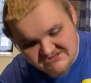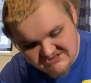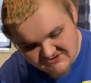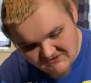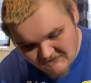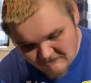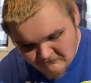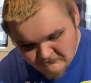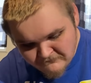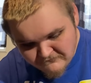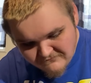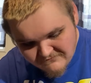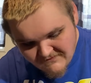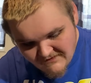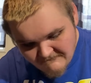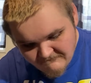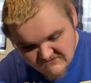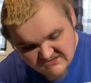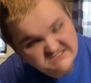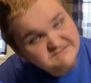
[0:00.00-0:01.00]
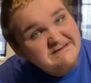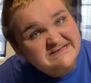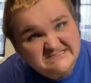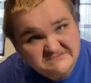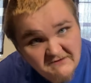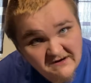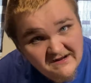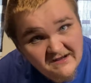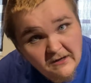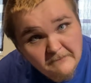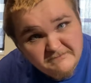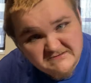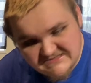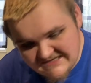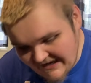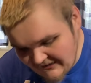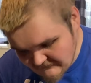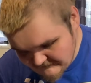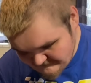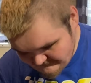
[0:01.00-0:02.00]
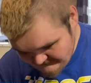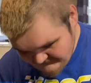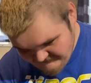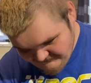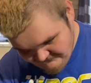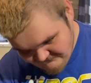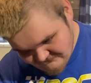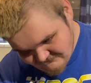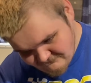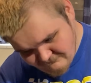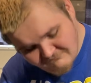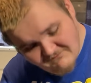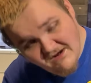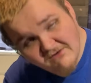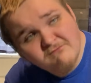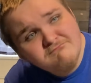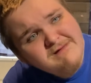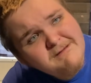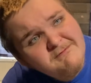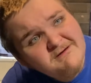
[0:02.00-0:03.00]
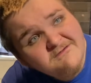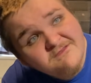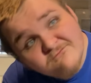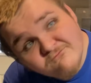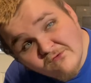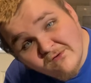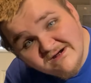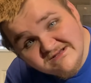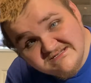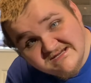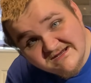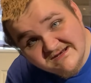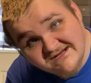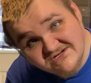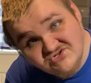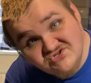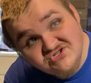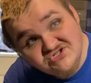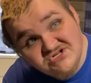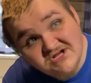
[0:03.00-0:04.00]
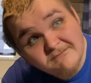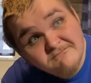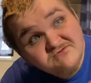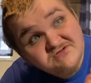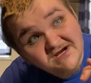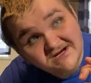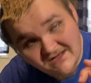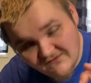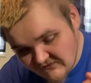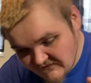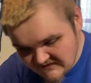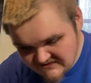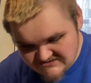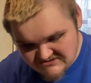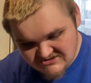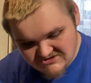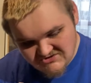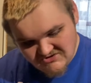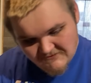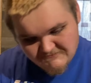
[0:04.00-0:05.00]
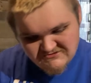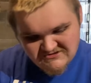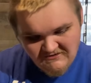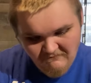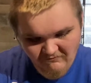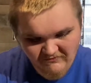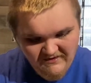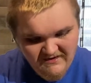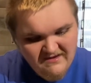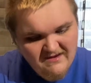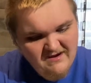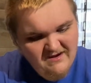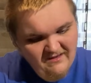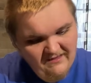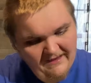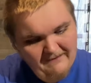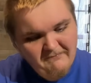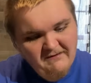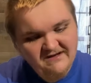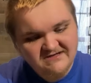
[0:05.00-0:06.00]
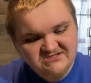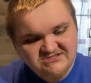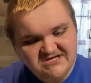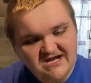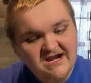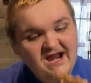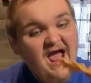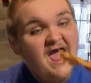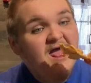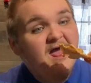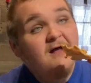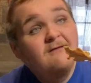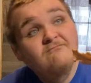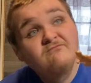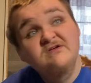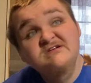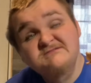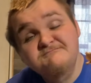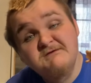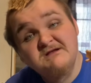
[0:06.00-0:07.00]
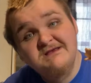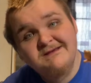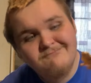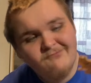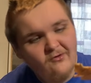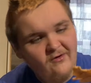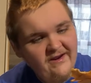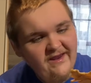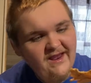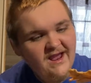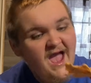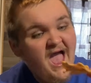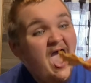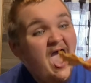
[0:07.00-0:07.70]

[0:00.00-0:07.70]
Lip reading: So it's the best way to help us out. And remember, if you want to take an extra step, check out the links in the description. That being said, this has been your boy.